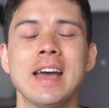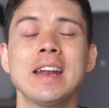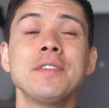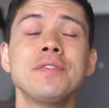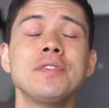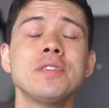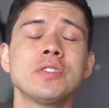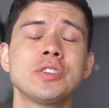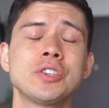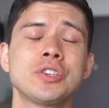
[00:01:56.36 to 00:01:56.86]
And
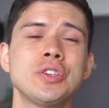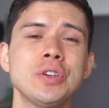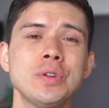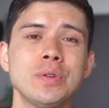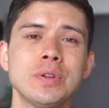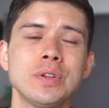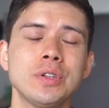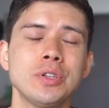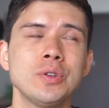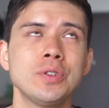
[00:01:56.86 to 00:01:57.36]
if you're a
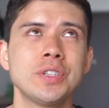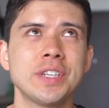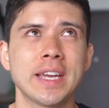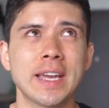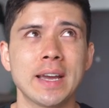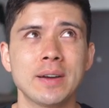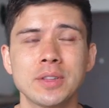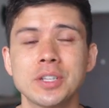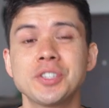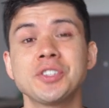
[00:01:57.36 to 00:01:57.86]
student, do
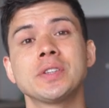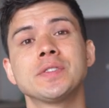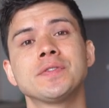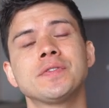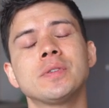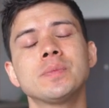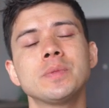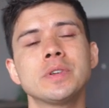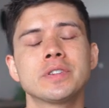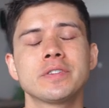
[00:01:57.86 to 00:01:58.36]
check out the
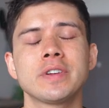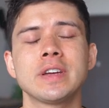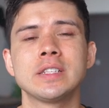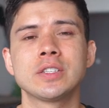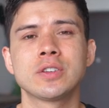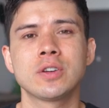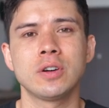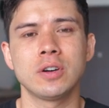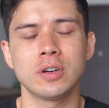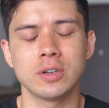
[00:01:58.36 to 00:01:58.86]
Transforming Your
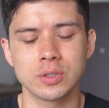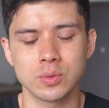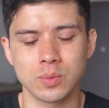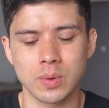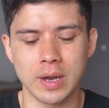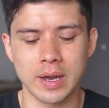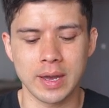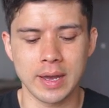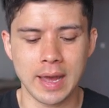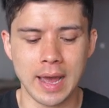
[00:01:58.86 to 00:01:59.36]
Grades course,
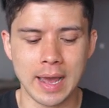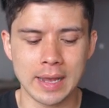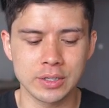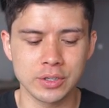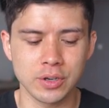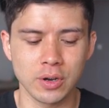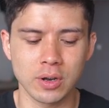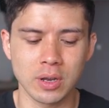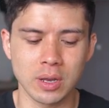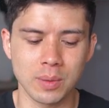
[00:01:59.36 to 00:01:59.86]
where I
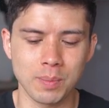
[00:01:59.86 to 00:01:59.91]
talk